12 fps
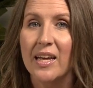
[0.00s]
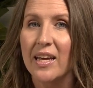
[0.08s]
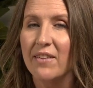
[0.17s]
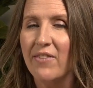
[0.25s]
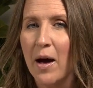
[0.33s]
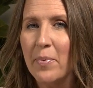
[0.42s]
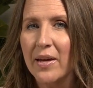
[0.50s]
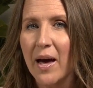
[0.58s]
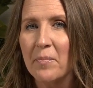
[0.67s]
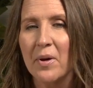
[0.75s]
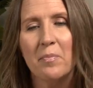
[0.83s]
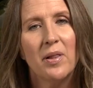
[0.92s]
If I
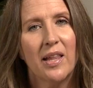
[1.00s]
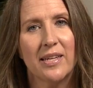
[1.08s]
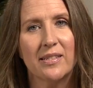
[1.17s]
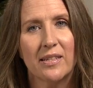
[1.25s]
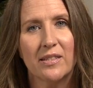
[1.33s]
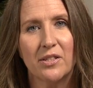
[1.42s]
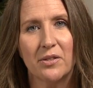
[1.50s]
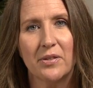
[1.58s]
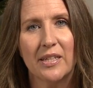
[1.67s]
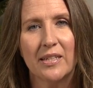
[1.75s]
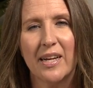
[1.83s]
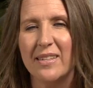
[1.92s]
become complacent to
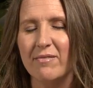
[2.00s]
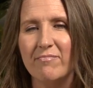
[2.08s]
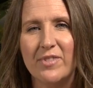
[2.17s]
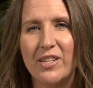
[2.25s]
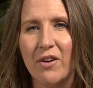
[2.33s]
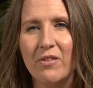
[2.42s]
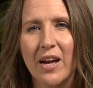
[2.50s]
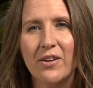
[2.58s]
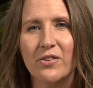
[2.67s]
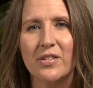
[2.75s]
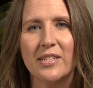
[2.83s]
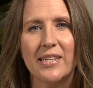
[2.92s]
it and don't
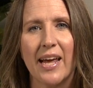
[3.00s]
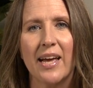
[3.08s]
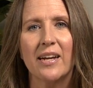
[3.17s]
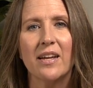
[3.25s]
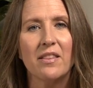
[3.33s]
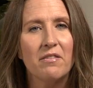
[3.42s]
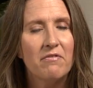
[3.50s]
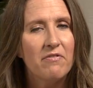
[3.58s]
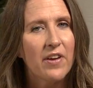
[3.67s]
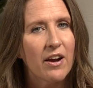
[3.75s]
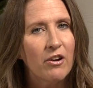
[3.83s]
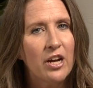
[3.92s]
understand the
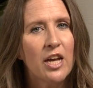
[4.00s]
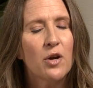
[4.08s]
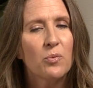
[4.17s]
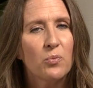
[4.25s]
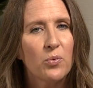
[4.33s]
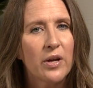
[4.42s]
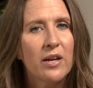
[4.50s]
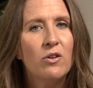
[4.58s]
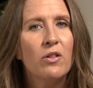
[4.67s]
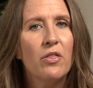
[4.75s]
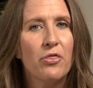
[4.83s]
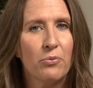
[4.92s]
very
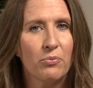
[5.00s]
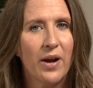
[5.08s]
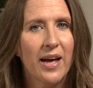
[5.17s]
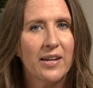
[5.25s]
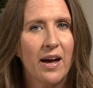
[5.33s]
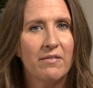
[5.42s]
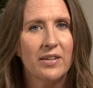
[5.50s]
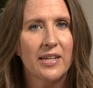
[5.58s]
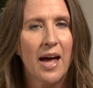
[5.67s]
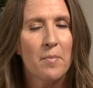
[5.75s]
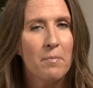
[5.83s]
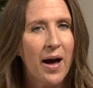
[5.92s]
real threat of it
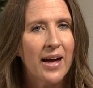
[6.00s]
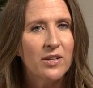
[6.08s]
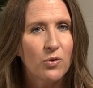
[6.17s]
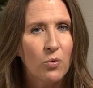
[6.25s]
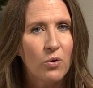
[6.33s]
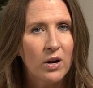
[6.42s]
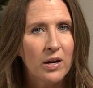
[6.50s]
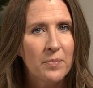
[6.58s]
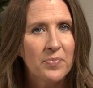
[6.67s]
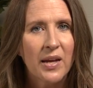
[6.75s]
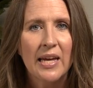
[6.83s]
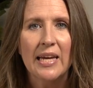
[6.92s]
at my door,
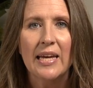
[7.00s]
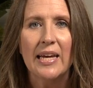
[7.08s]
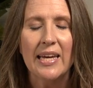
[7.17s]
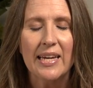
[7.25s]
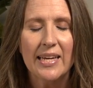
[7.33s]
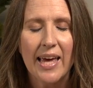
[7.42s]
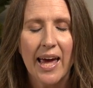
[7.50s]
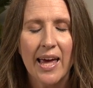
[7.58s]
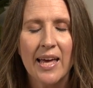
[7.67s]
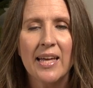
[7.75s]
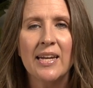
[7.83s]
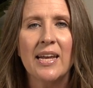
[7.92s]
it
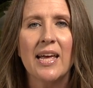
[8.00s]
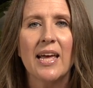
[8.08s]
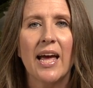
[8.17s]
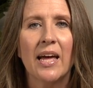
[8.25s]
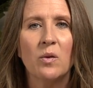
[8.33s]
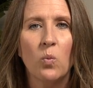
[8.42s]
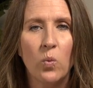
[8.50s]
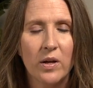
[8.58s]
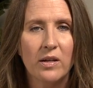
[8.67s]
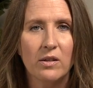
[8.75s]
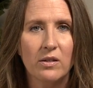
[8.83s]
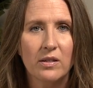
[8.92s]
can and
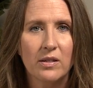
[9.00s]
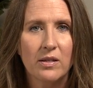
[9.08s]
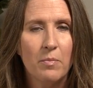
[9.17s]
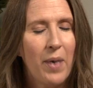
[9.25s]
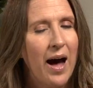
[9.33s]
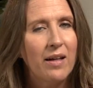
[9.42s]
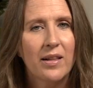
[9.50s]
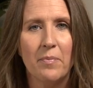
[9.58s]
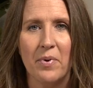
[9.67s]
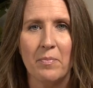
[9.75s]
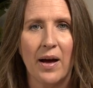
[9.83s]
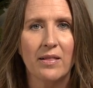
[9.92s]
will pile
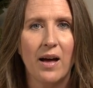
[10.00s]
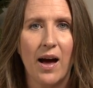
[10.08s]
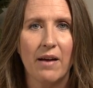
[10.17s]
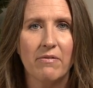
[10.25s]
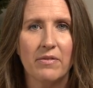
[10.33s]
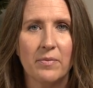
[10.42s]
up in my life.